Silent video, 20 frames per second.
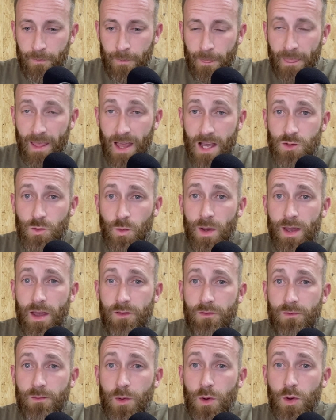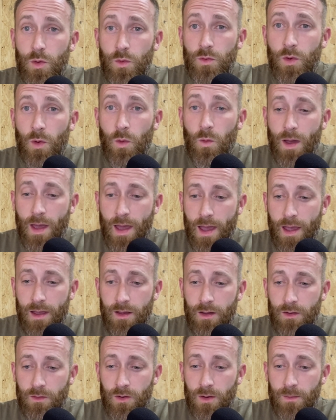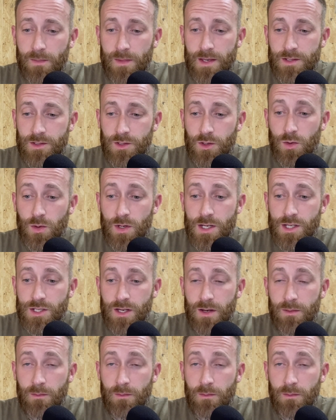as we have moved away from this Christian